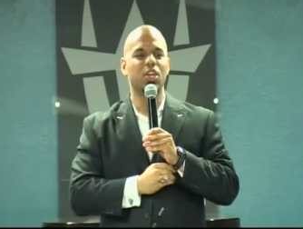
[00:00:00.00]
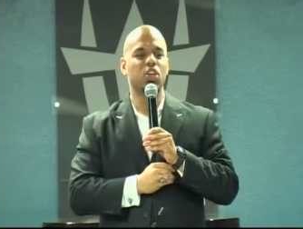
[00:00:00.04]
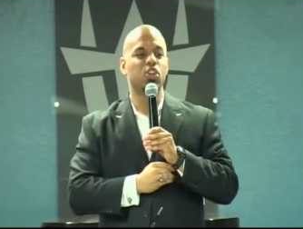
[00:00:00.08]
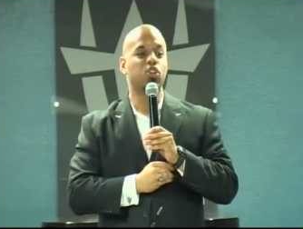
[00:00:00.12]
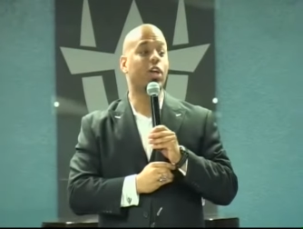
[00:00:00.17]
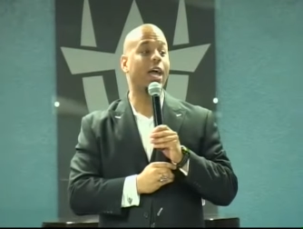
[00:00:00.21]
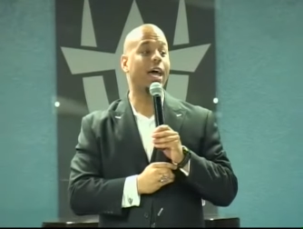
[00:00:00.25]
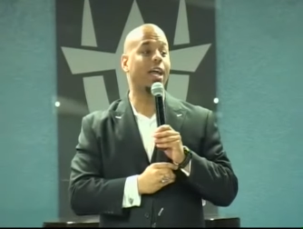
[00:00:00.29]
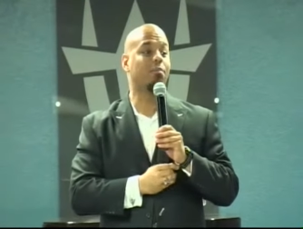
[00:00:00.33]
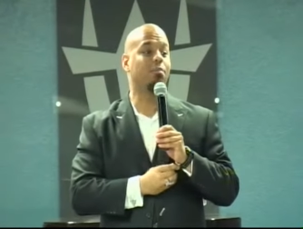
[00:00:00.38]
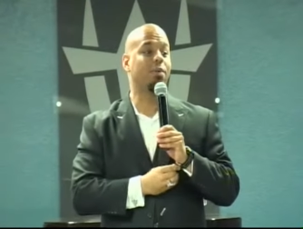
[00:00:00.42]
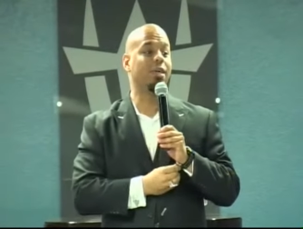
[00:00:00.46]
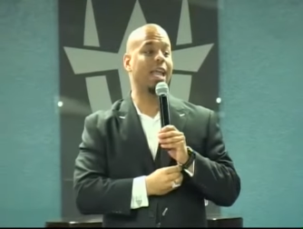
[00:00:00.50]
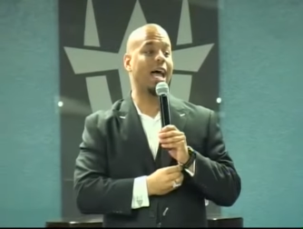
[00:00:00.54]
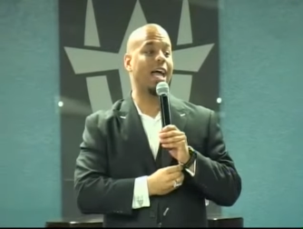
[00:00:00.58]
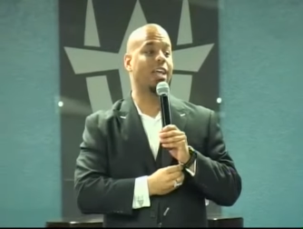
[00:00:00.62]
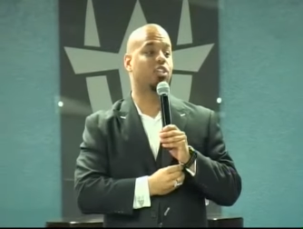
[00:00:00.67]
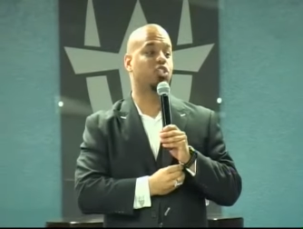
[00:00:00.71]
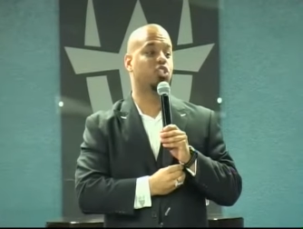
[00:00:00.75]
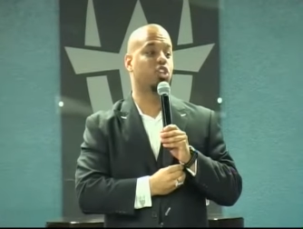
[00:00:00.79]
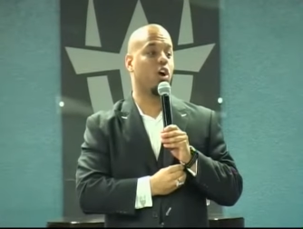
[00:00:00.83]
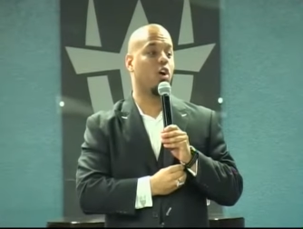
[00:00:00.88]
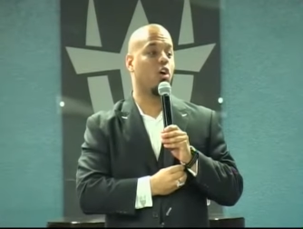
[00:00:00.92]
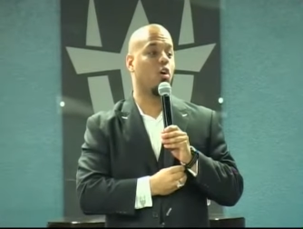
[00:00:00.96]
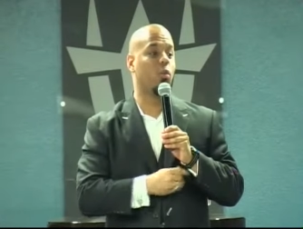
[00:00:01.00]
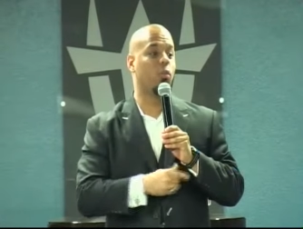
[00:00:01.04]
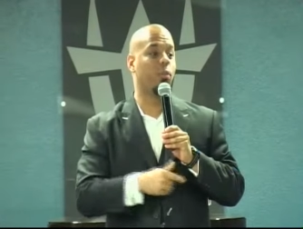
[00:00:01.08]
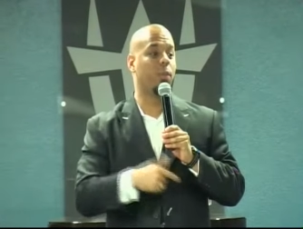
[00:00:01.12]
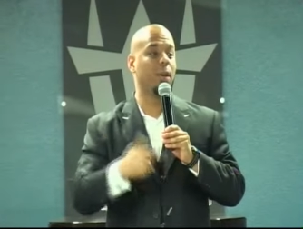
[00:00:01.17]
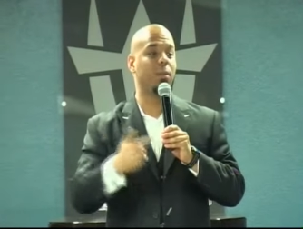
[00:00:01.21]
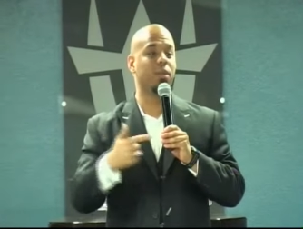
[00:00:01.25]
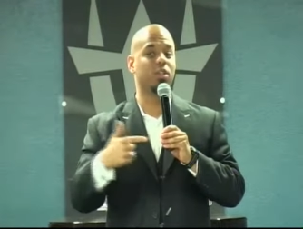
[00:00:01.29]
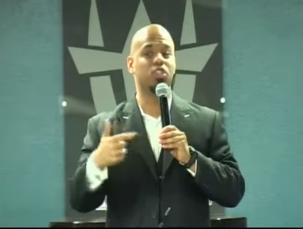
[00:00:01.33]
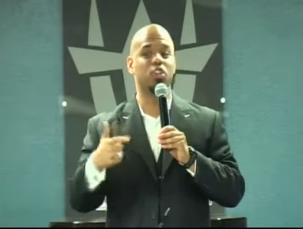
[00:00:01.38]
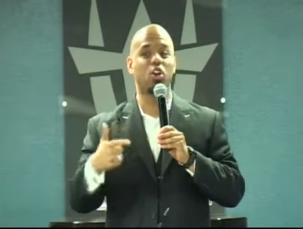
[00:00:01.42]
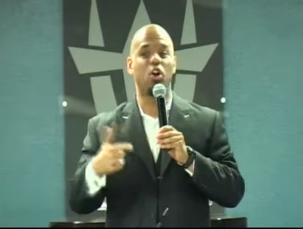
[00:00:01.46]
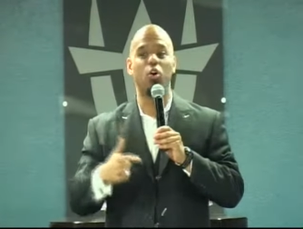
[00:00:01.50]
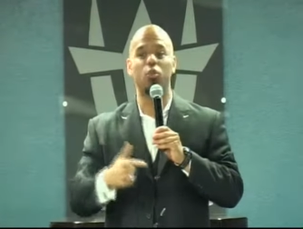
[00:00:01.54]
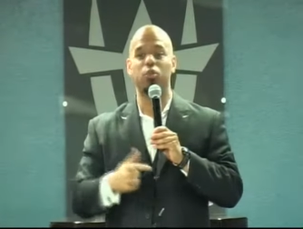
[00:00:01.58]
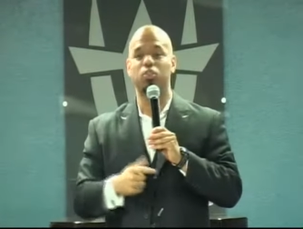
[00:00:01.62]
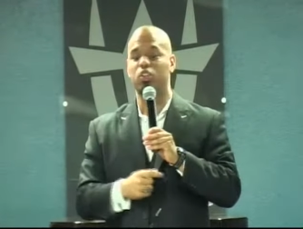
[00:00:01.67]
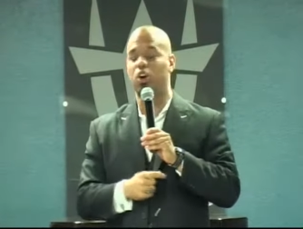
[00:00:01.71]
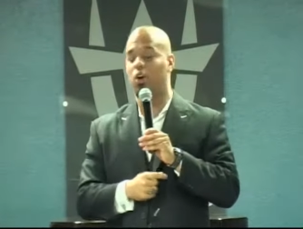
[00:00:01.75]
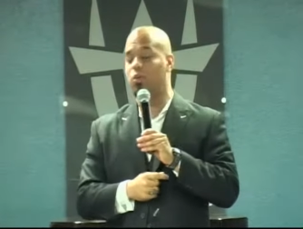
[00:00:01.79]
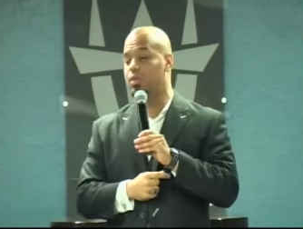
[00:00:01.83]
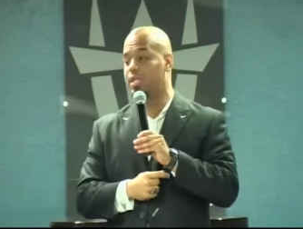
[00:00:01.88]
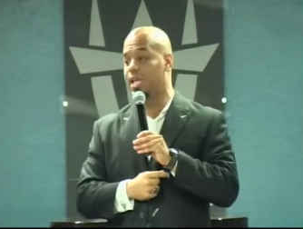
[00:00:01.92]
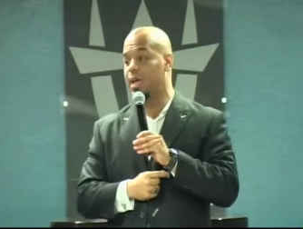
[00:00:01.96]
You got to be like Job. Remember Job,
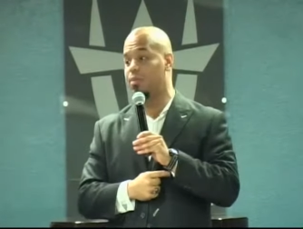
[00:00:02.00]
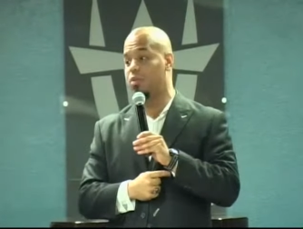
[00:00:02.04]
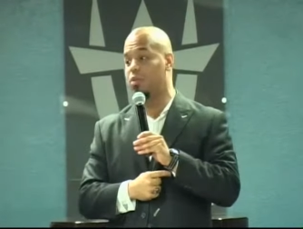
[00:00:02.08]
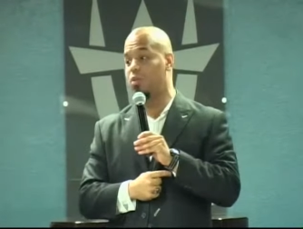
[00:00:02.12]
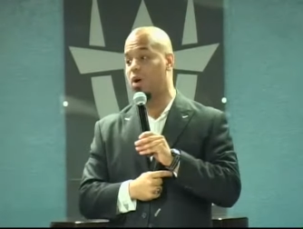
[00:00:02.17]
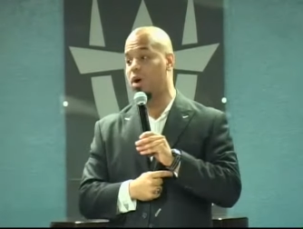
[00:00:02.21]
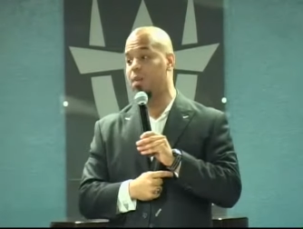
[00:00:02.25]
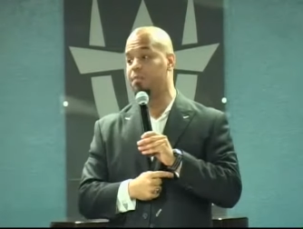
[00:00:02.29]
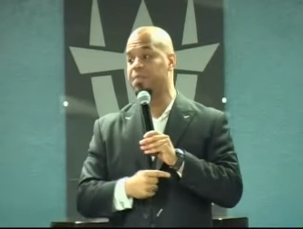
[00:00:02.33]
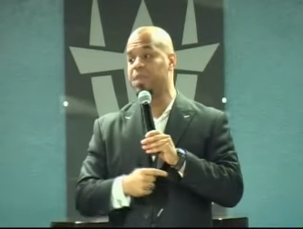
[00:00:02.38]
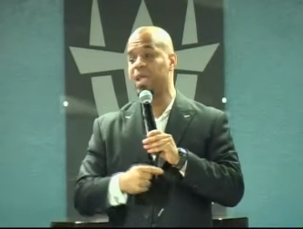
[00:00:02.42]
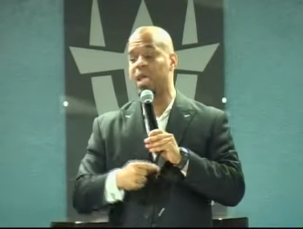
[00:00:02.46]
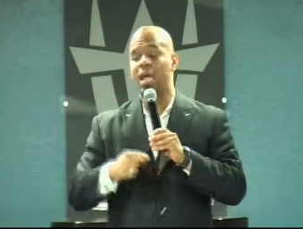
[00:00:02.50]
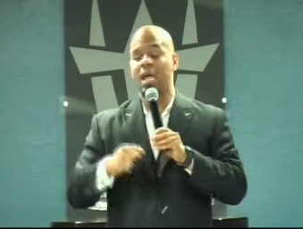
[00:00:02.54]
Job chapter 1?